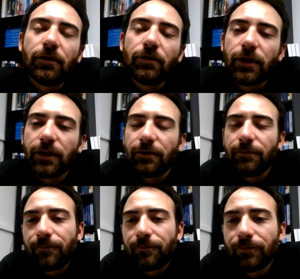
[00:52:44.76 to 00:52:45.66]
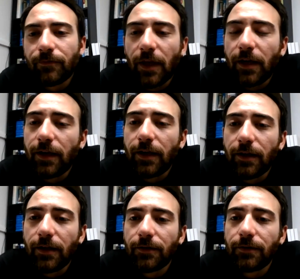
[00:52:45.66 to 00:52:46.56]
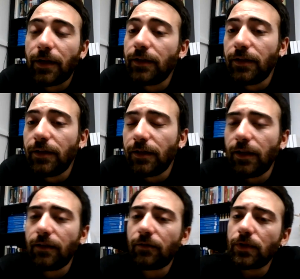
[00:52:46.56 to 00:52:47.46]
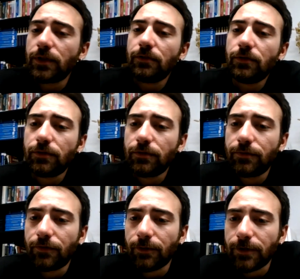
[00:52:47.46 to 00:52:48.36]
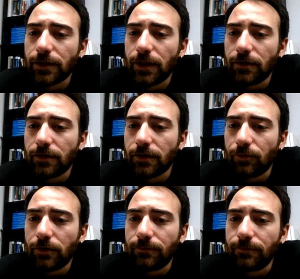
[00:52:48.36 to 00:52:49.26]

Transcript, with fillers: okay uh, any any other questions from the chat someone